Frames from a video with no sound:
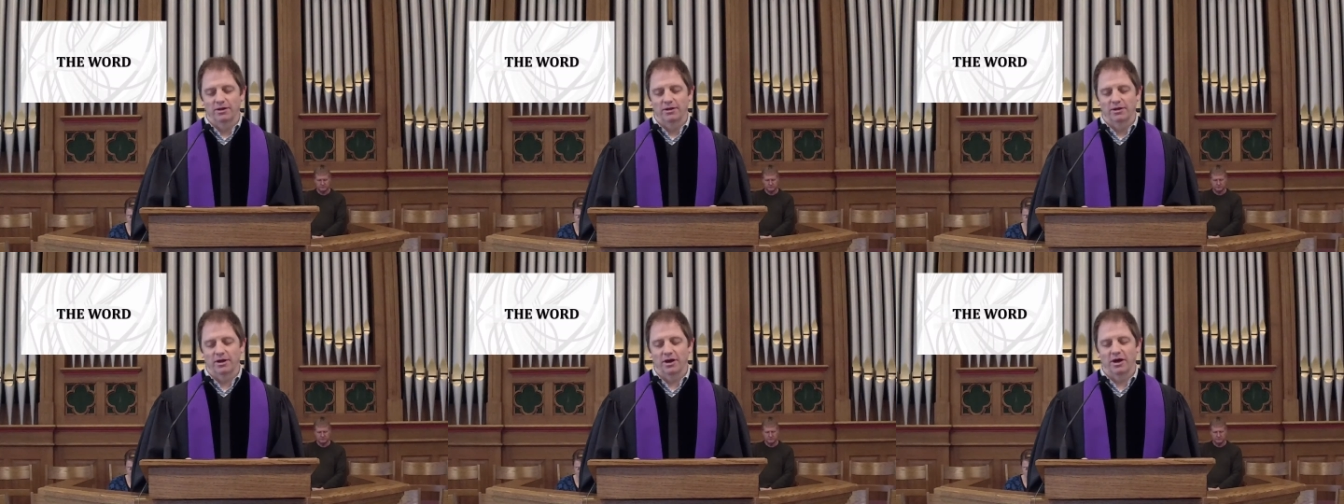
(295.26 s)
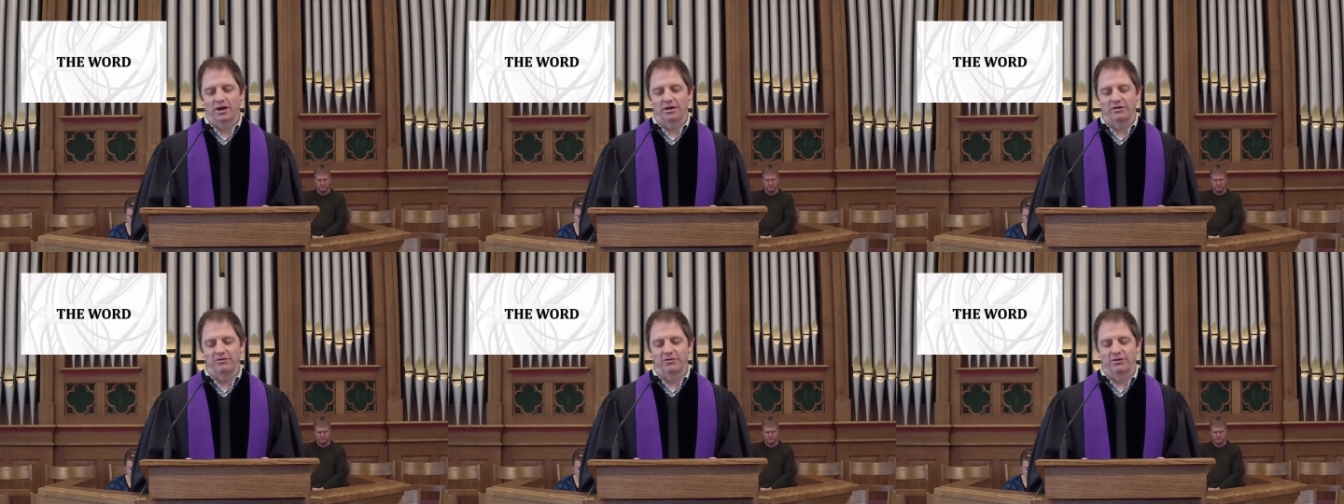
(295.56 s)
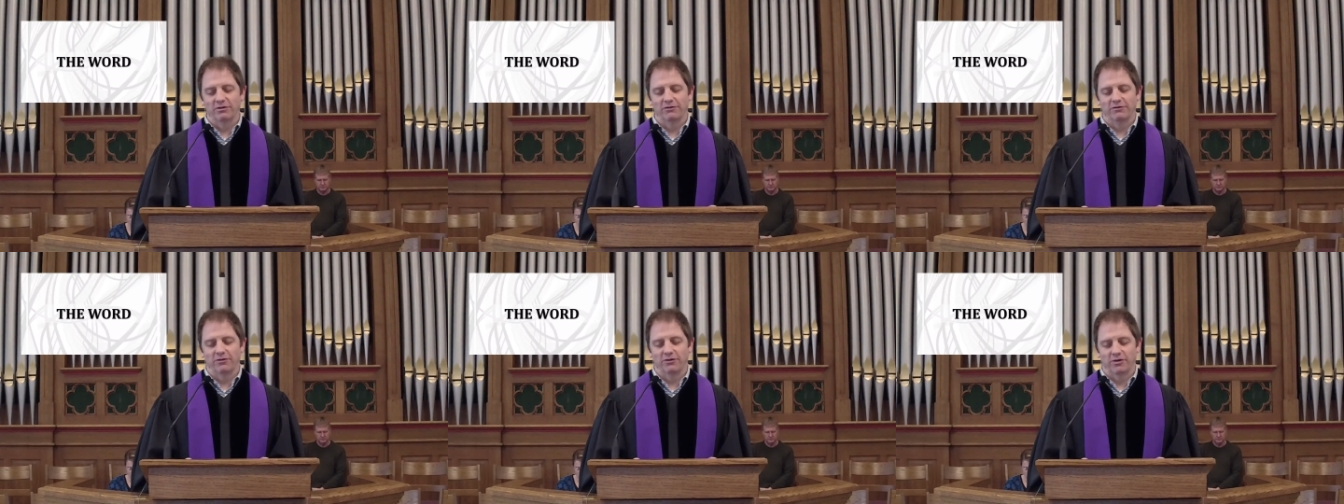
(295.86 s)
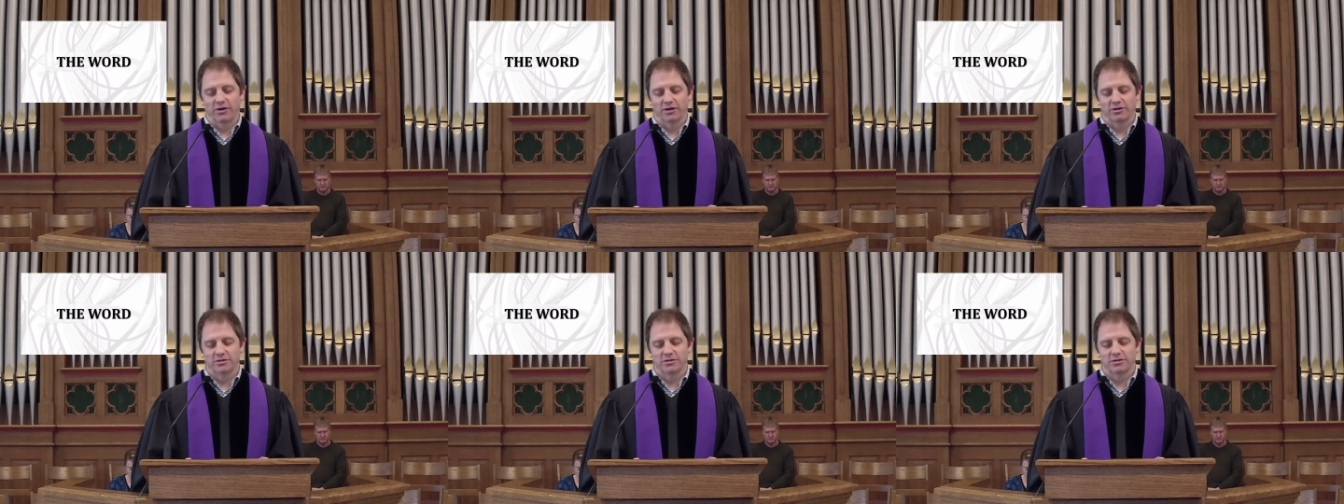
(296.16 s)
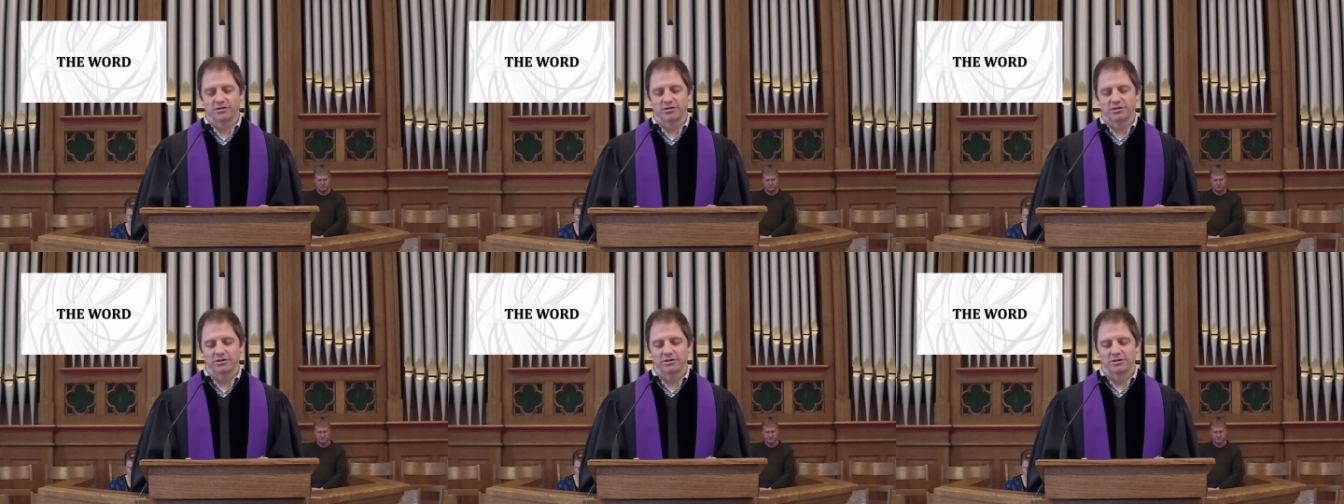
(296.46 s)
God is here for
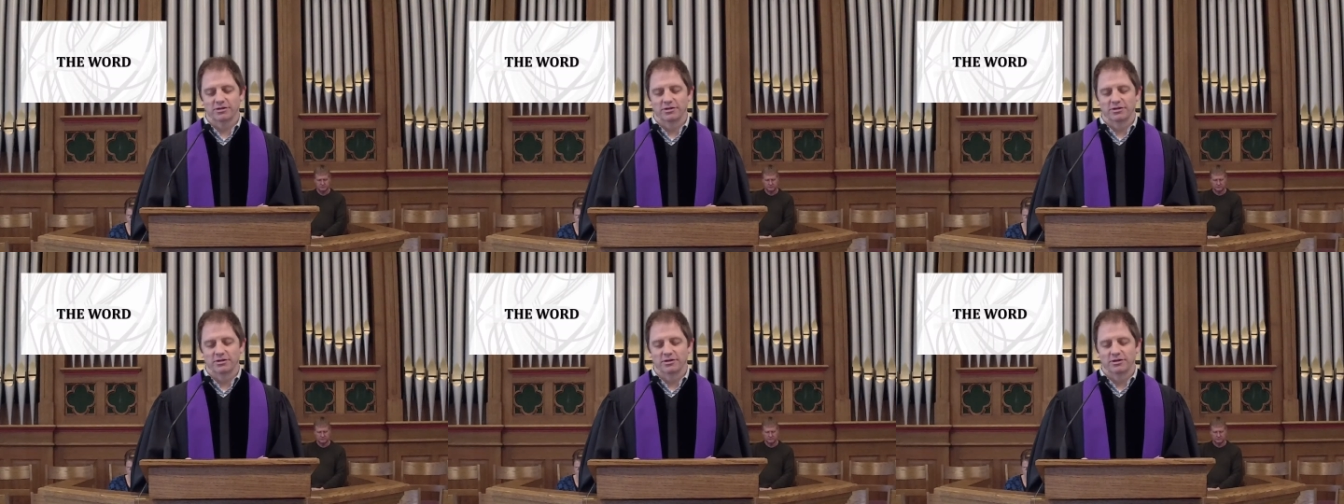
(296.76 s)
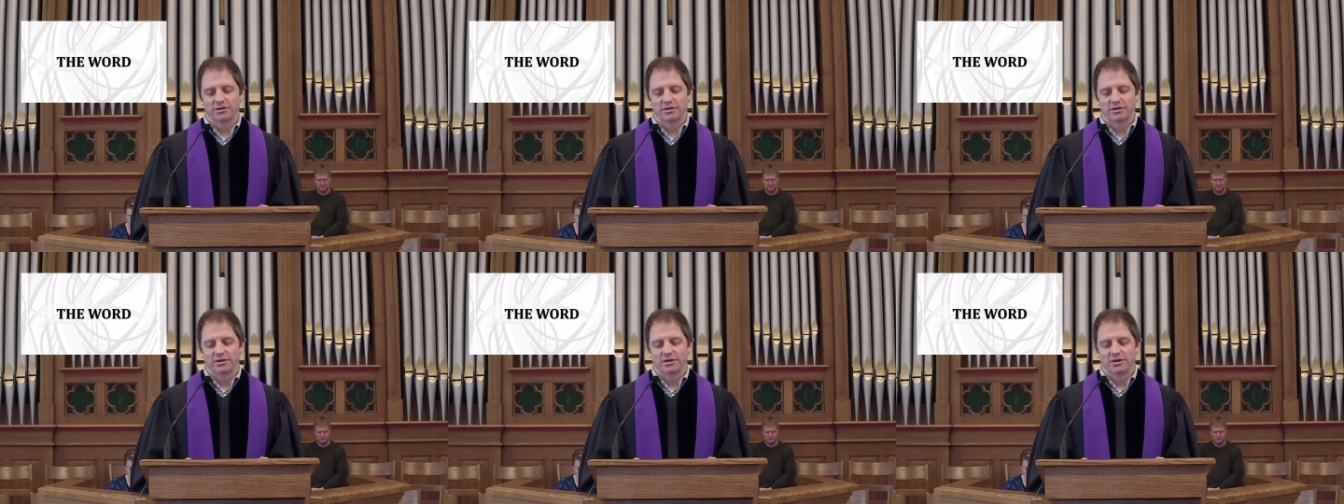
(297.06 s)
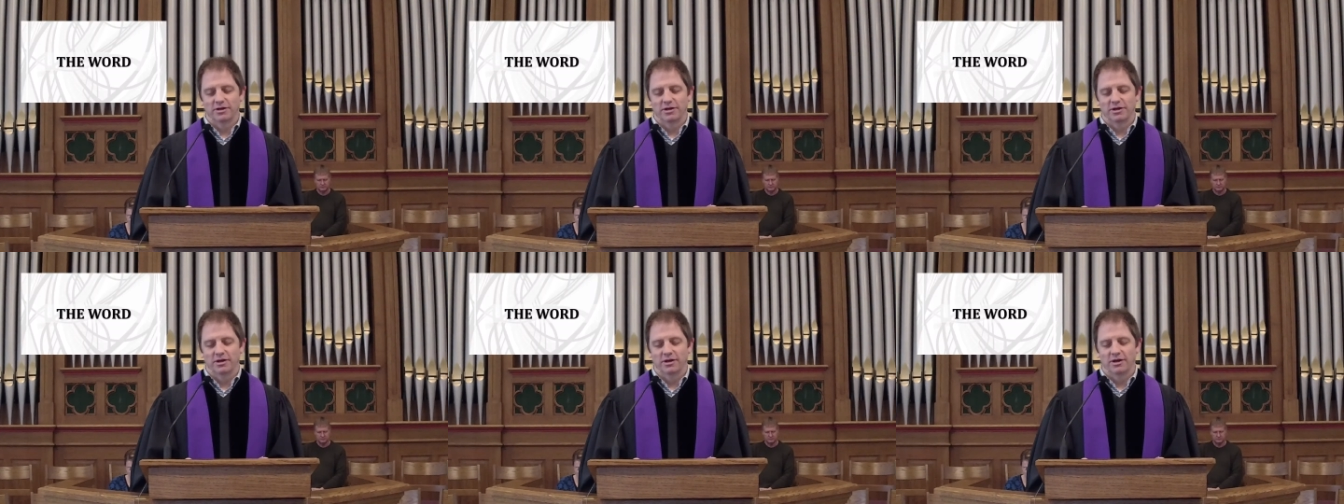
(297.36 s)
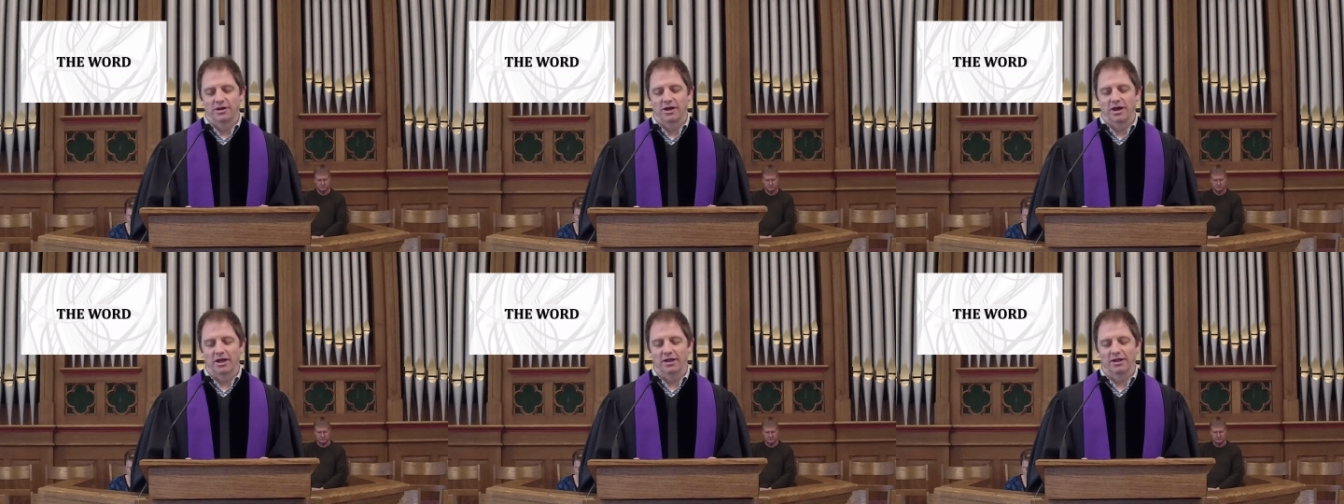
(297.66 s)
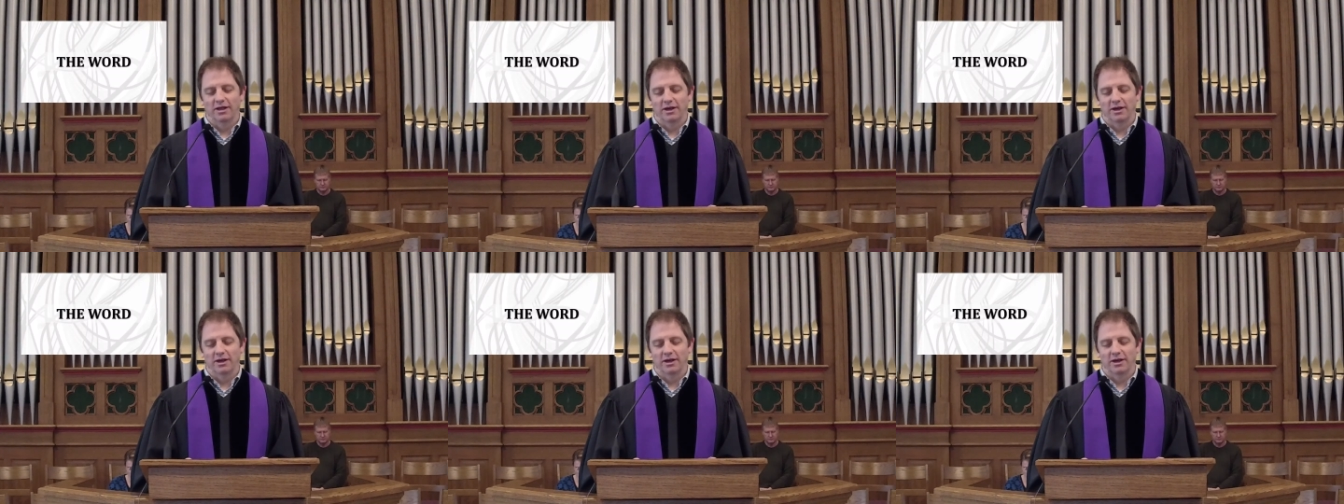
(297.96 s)
us and